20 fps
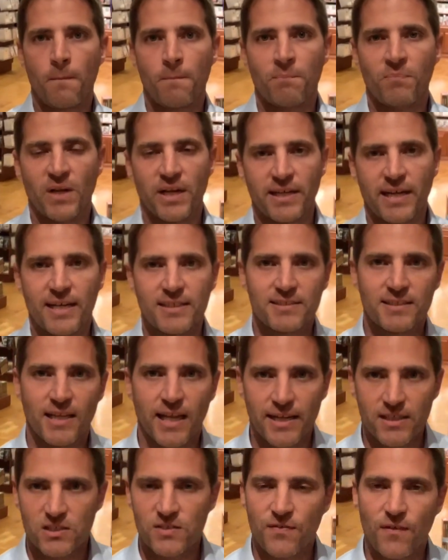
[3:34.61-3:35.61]
And guys,
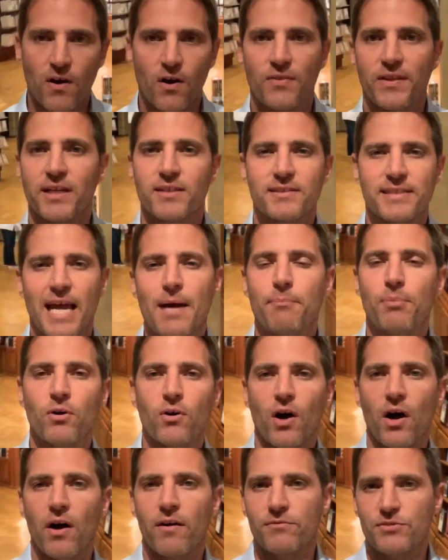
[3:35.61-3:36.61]
let us follow the
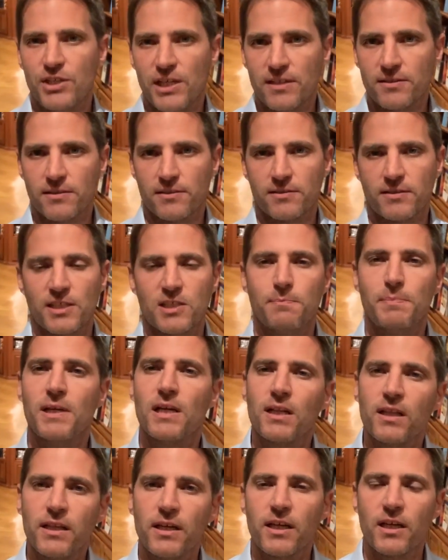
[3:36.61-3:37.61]
example of Jesus. Let's be
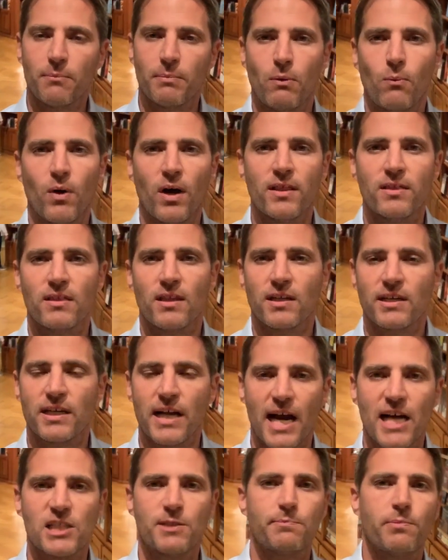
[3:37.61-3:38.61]
clear about what the
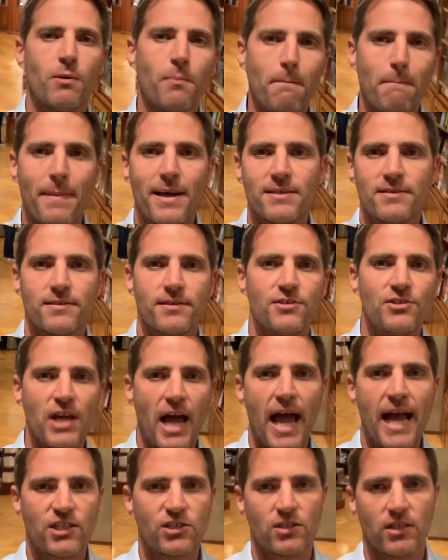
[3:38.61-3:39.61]
gospel message
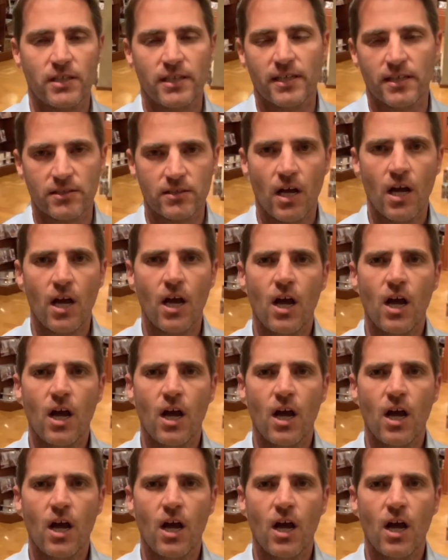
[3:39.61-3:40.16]
actually is.